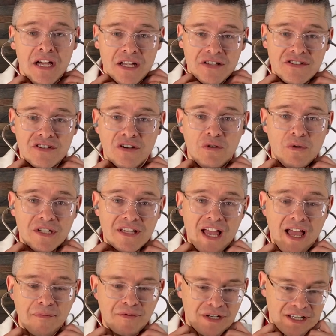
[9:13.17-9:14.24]
And so what's
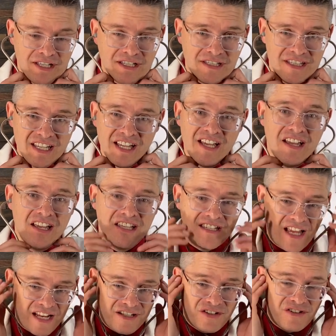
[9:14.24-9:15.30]
happening is, is
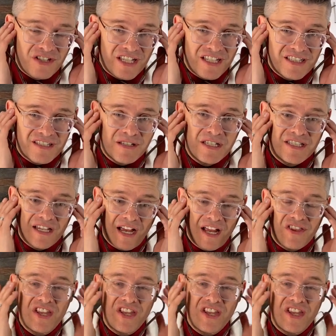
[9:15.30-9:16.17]
I do this because I